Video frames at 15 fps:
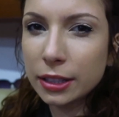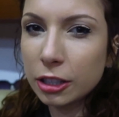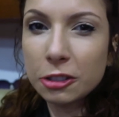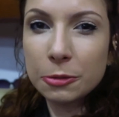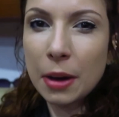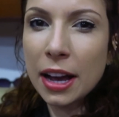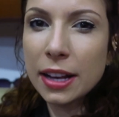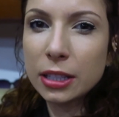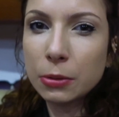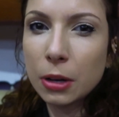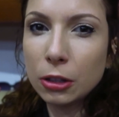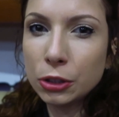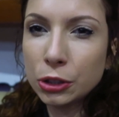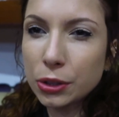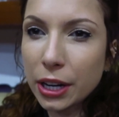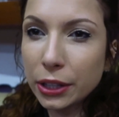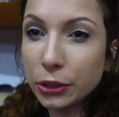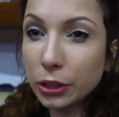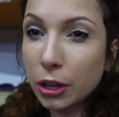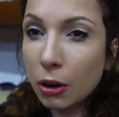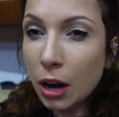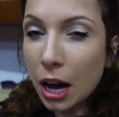so might as well try
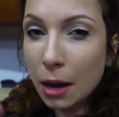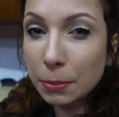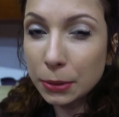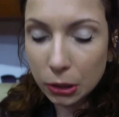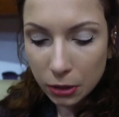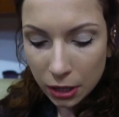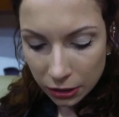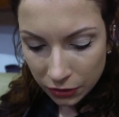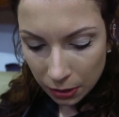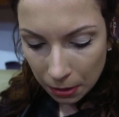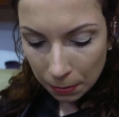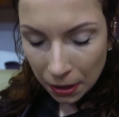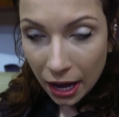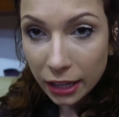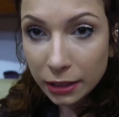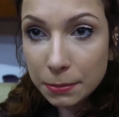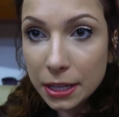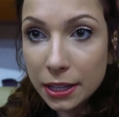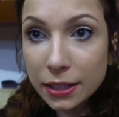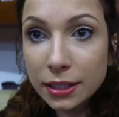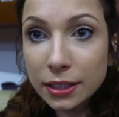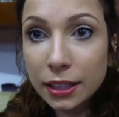to go up towards the
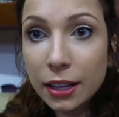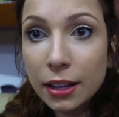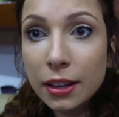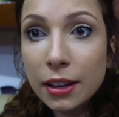apartments.